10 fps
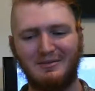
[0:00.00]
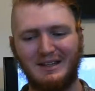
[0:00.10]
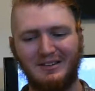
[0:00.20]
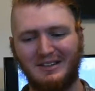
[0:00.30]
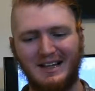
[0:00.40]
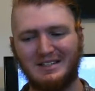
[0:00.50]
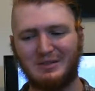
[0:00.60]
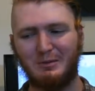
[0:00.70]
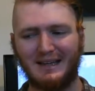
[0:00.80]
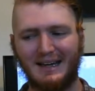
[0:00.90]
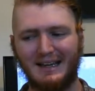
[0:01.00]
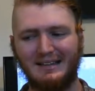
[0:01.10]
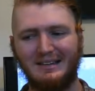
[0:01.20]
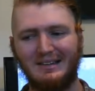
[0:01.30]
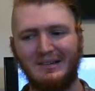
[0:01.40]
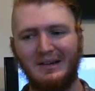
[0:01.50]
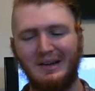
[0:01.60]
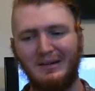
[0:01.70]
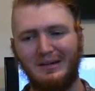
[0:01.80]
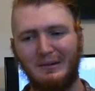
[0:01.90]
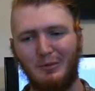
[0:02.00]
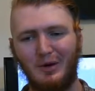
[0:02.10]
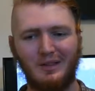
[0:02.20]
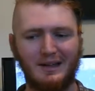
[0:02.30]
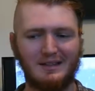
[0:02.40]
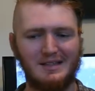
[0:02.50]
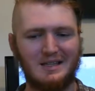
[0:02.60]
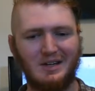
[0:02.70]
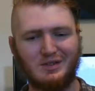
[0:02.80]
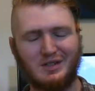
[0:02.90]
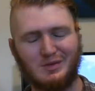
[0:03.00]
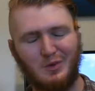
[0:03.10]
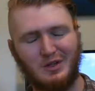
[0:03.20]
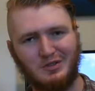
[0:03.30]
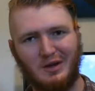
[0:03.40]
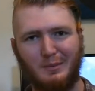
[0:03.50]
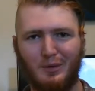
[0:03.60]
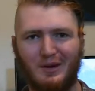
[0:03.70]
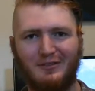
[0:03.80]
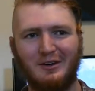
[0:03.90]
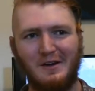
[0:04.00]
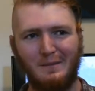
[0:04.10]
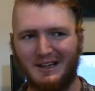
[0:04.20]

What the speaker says: some of the other classes we've been getting into, more like the details of this one trip or whatever,